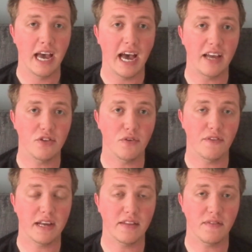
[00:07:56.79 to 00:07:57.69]
and you're
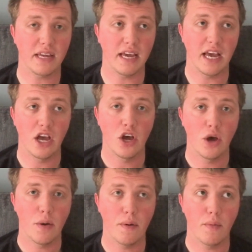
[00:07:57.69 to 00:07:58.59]
effectively,
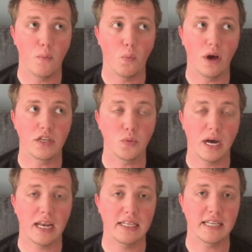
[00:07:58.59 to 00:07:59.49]
as
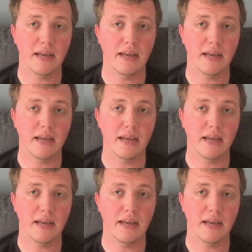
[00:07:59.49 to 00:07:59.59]
well as